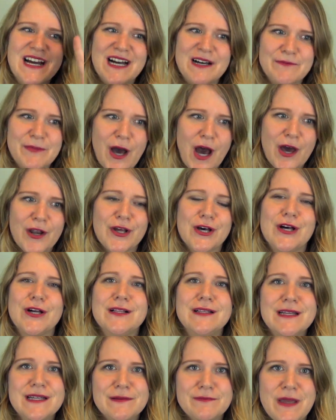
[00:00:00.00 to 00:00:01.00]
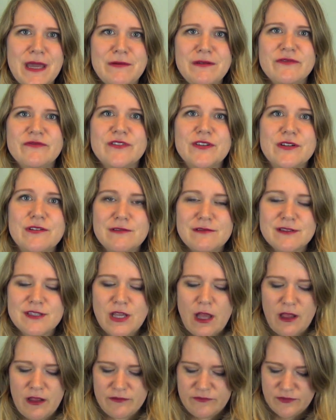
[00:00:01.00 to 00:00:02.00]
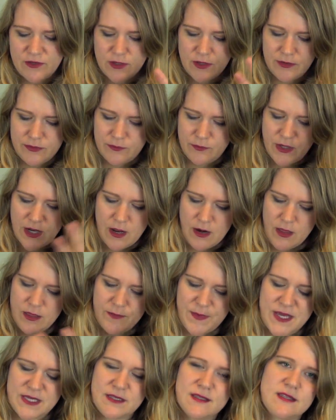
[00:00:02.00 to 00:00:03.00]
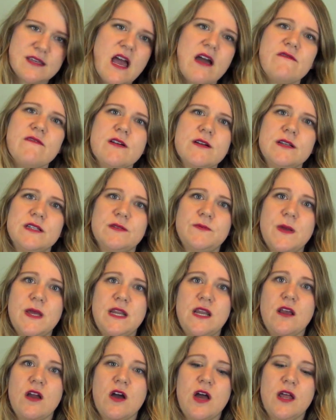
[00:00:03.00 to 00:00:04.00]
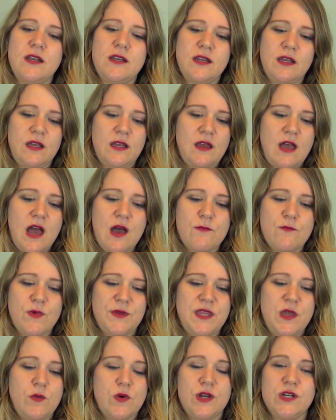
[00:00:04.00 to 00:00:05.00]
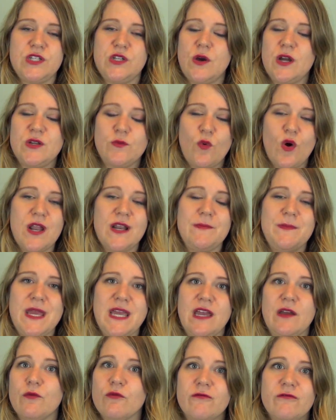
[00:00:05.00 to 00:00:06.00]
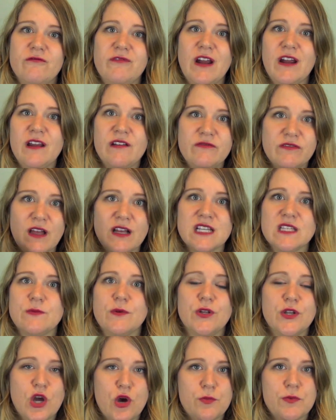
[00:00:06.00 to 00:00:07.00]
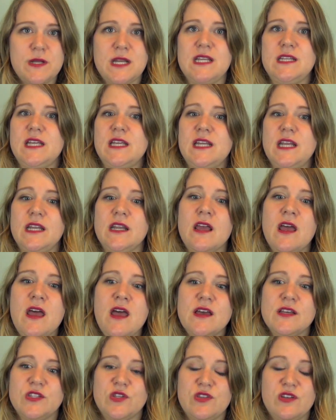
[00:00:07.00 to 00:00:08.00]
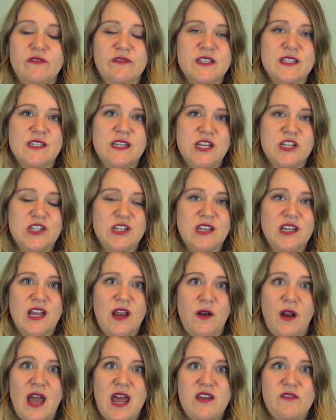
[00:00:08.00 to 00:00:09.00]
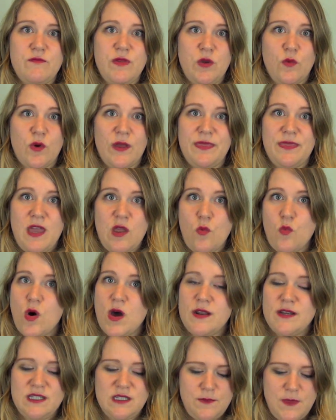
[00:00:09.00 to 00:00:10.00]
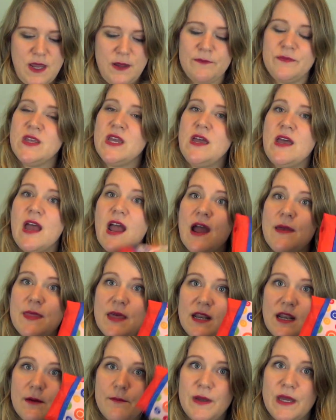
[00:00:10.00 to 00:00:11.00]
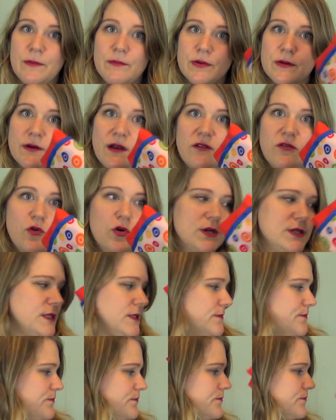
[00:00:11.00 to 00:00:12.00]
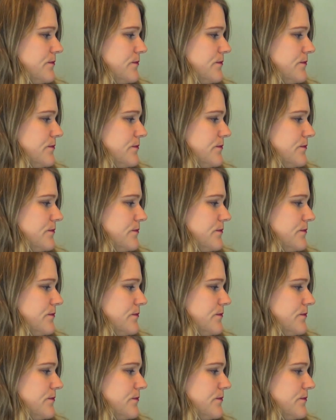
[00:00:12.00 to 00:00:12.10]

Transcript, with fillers: A bottle, baby food, solid food. We got all the bases covered depending on um, what they want to do. I want to make it very flexible and open-ended and so their visitation can kind of be what they want it to be. And then a bib, of course.